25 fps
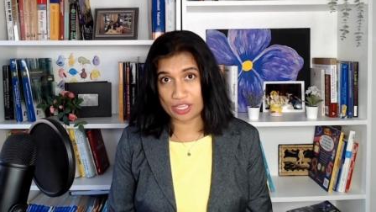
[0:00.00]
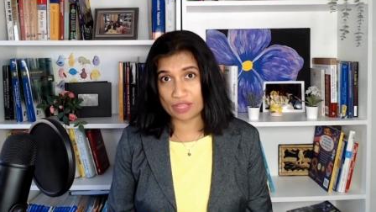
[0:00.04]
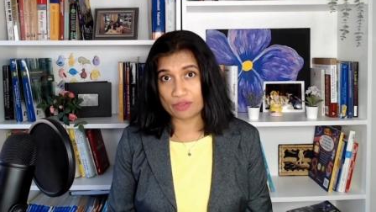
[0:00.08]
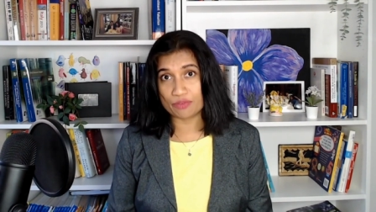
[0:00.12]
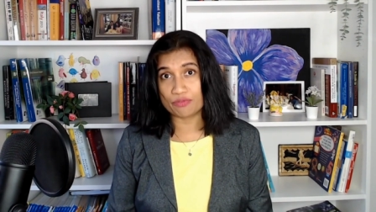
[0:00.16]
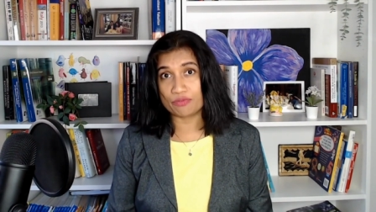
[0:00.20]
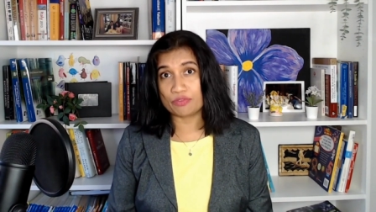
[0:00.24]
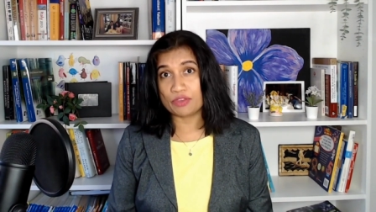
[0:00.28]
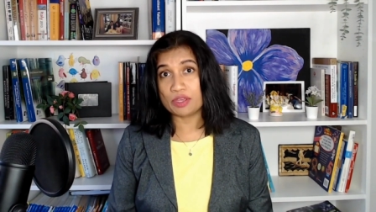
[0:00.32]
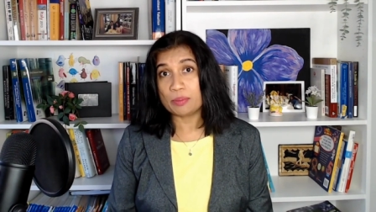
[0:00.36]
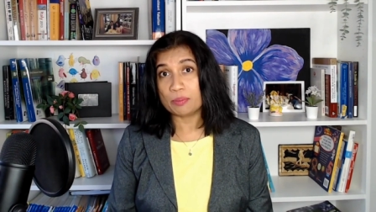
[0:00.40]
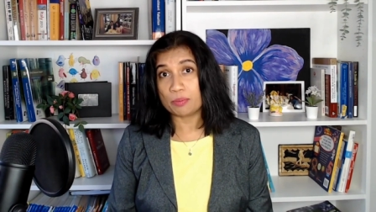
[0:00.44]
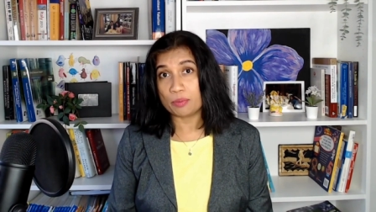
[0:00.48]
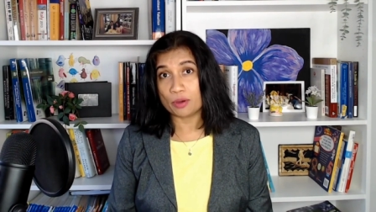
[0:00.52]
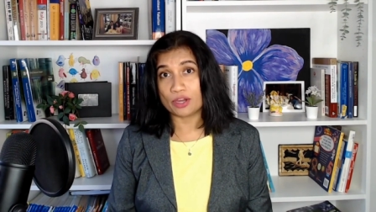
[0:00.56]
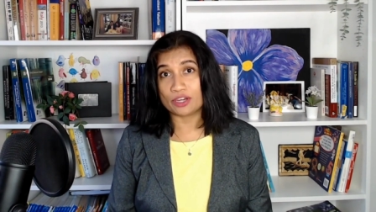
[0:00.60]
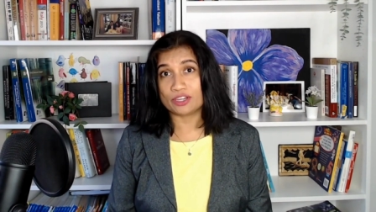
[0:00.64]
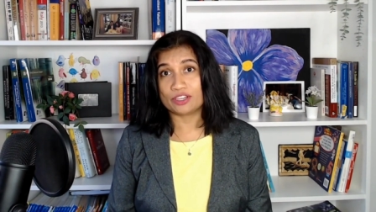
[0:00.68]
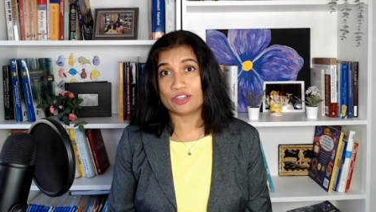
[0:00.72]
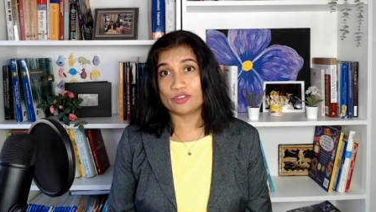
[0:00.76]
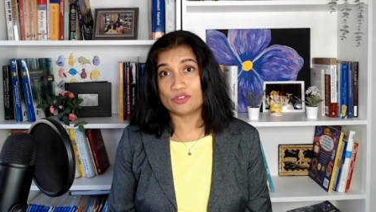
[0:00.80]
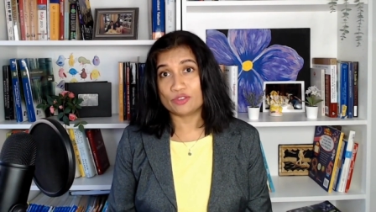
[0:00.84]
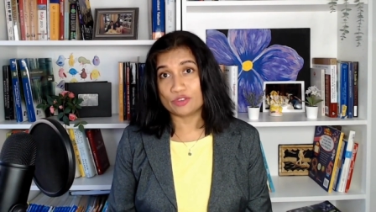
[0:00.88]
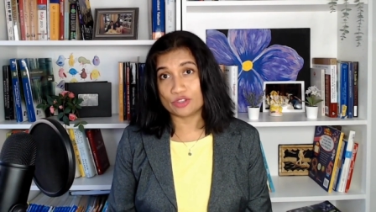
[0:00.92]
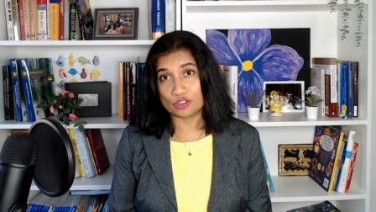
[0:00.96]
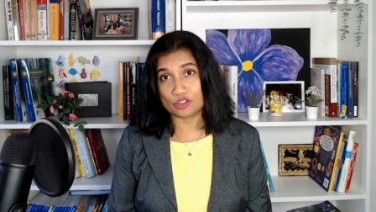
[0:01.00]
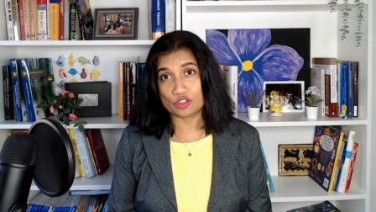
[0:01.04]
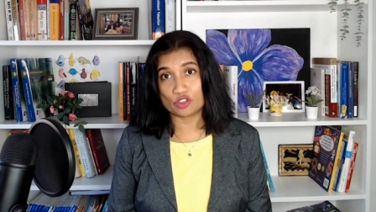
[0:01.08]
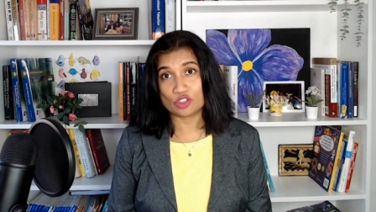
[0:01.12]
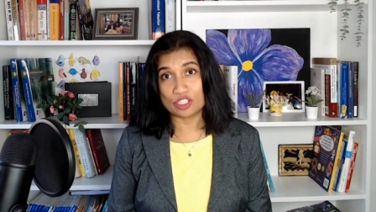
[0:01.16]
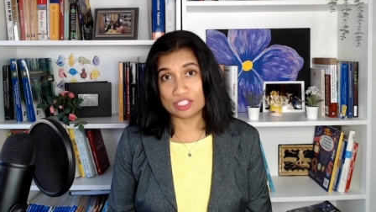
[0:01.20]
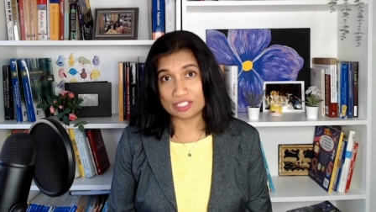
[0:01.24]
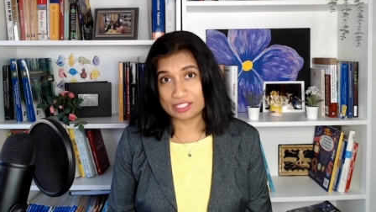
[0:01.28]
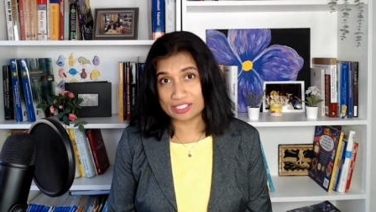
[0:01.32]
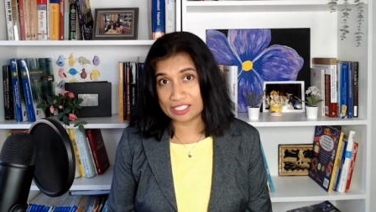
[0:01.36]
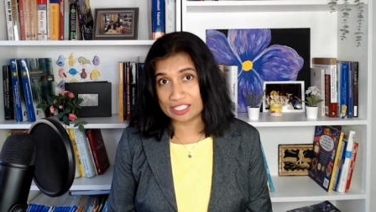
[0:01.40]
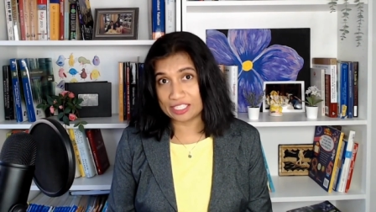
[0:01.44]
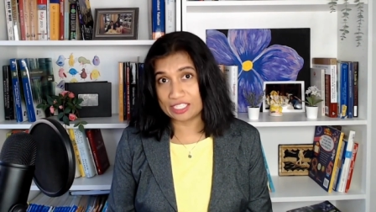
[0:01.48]
if we bought
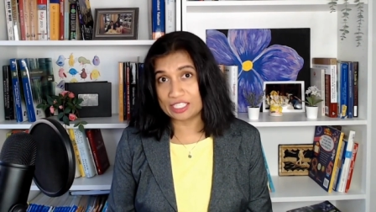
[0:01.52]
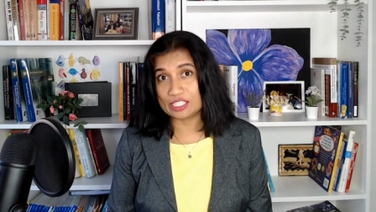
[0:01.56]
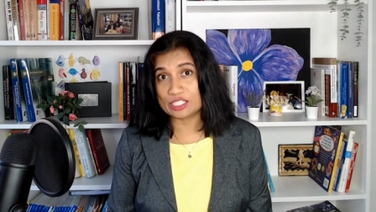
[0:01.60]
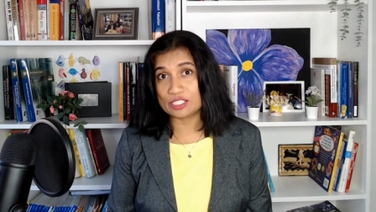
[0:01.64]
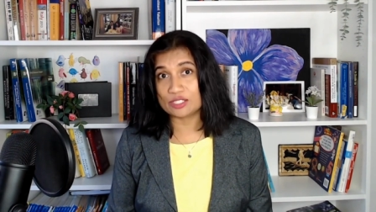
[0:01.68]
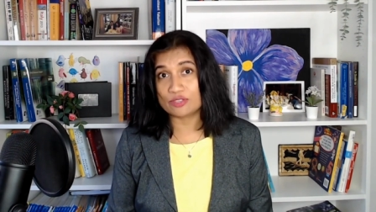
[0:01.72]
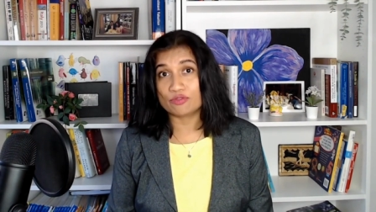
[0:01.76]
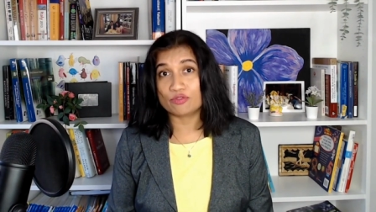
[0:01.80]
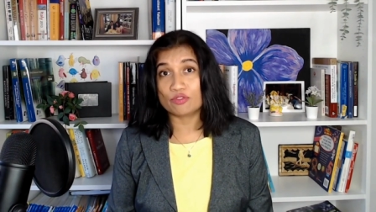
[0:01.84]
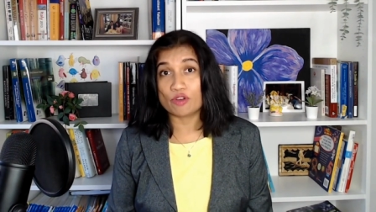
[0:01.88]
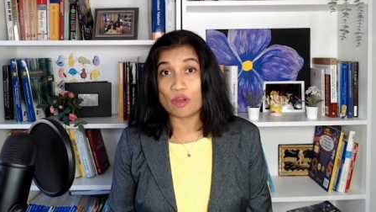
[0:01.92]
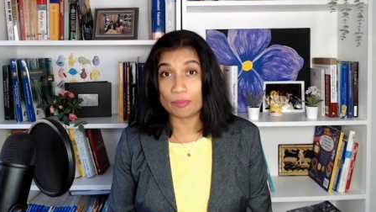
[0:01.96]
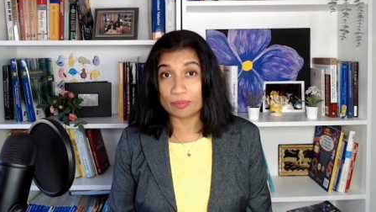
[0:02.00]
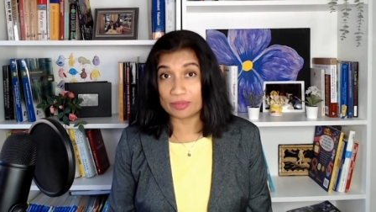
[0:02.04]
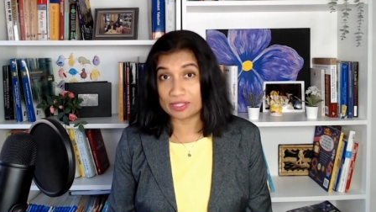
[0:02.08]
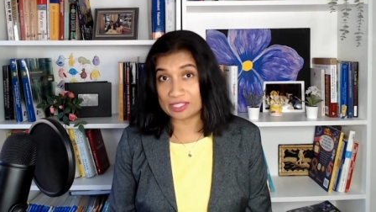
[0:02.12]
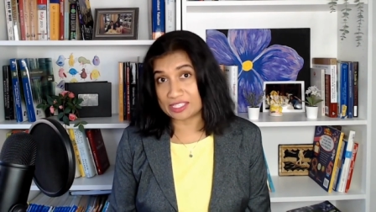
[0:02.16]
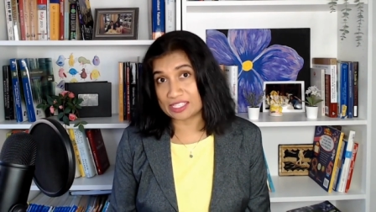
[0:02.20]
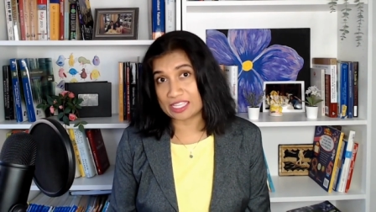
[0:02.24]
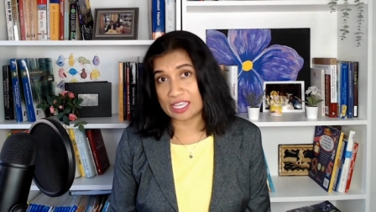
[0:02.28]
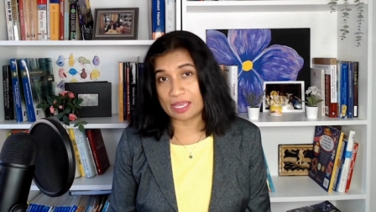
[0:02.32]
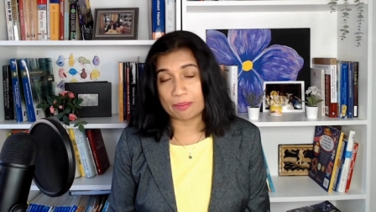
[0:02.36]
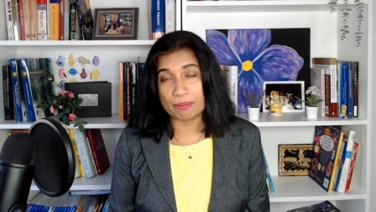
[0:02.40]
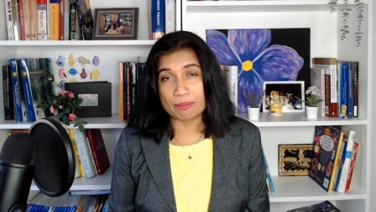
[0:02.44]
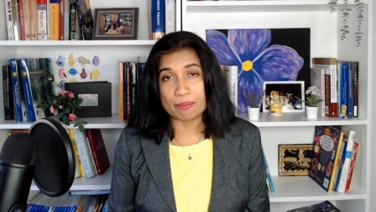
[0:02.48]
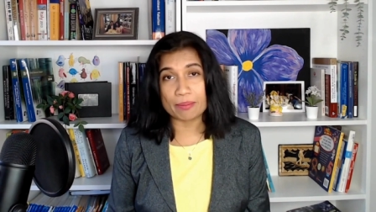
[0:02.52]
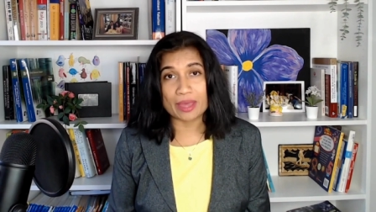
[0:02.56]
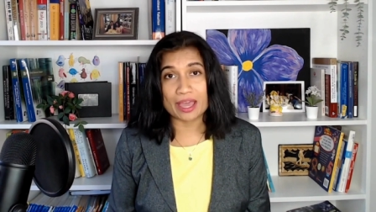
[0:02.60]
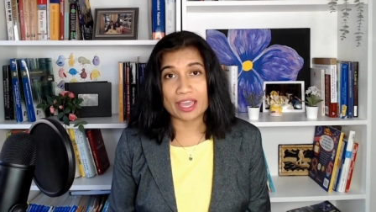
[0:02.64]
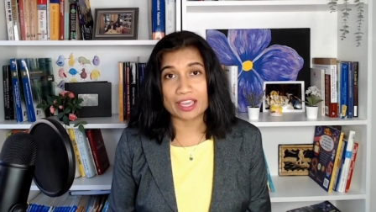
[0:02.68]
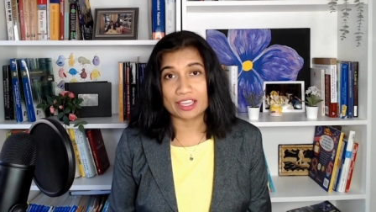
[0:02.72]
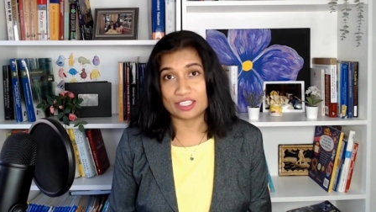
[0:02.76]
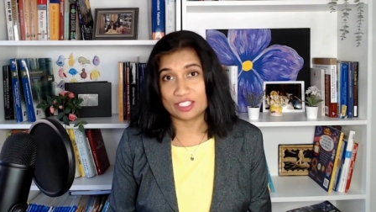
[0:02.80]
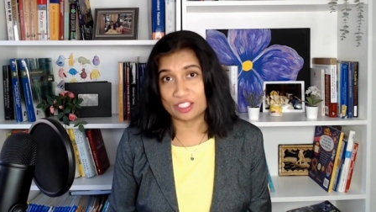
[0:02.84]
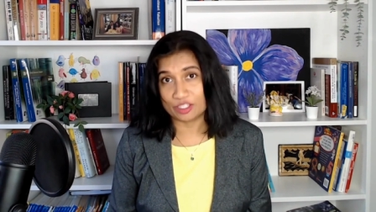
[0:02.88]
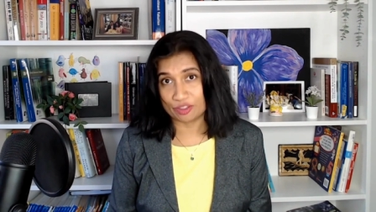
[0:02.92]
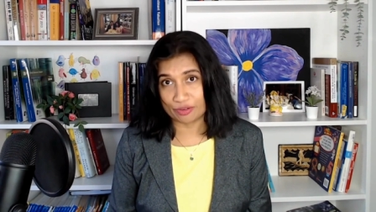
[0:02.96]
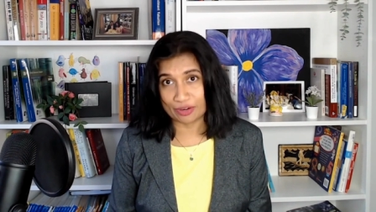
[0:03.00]
traditional CDs from the same
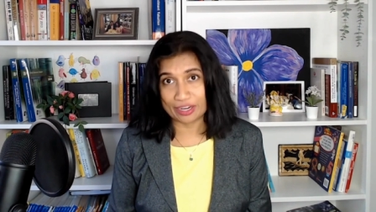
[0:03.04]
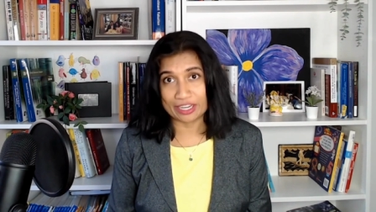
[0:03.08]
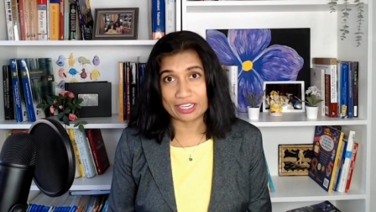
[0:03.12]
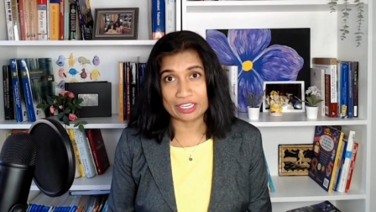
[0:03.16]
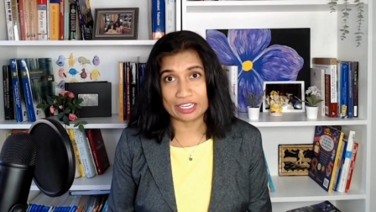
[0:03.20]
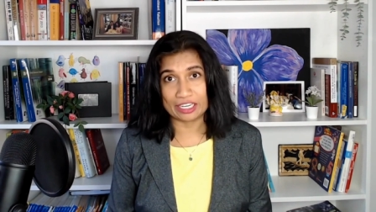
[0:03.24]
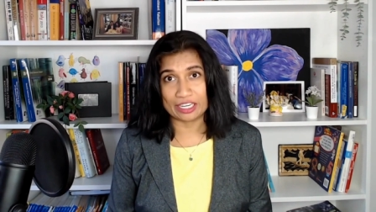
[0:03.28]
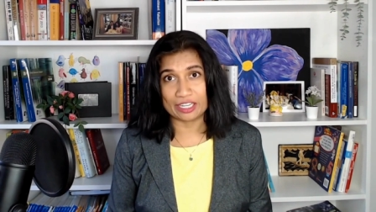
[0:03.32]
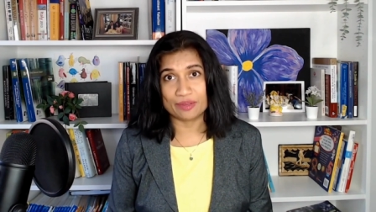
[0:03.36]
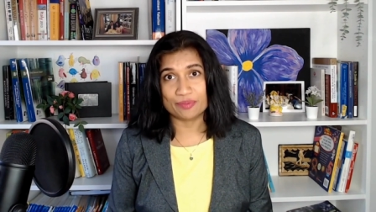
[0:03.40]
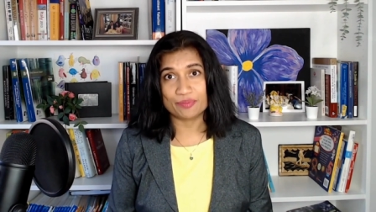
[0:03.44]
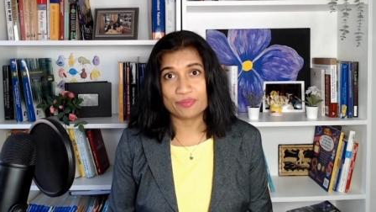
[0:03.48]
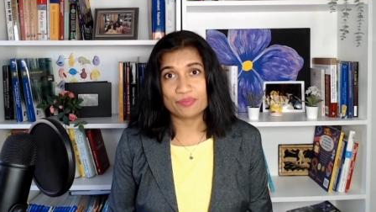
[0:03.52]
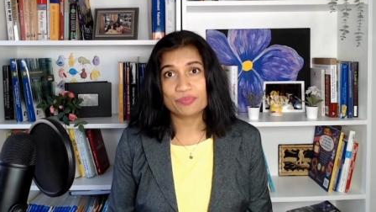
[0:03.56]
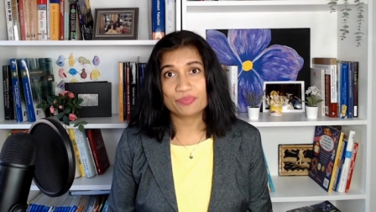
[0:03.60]
bank directly.